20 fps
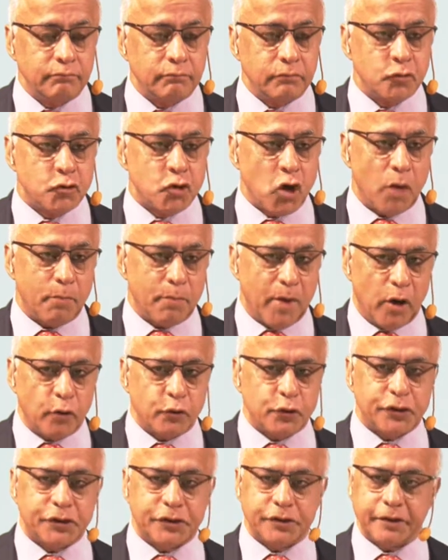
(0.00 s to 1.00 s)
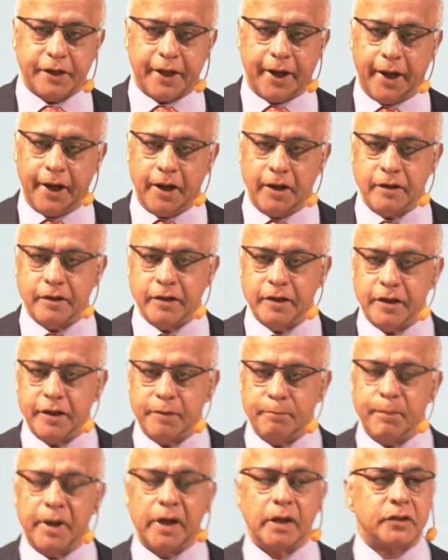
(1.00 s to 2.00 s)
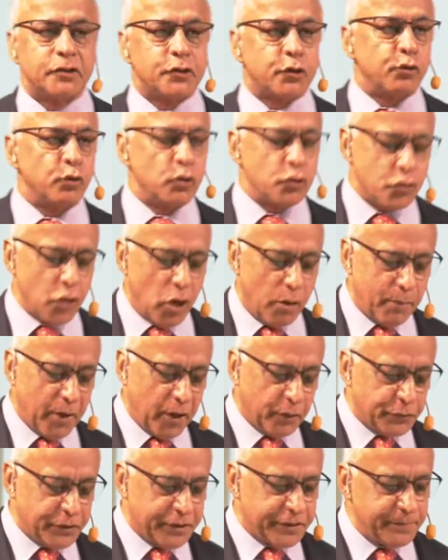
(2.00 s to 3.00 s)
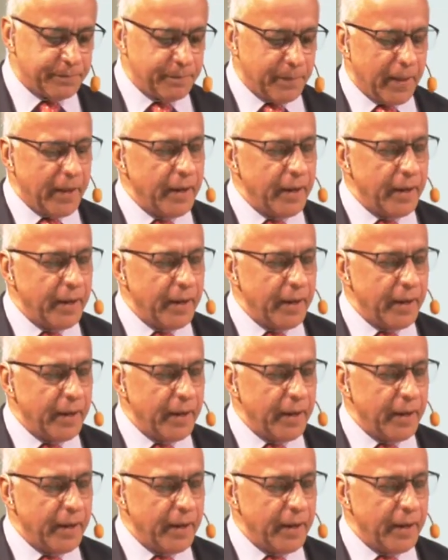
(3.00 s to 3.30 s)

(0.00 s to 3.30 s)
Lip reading: dropouts and middle school dropouts.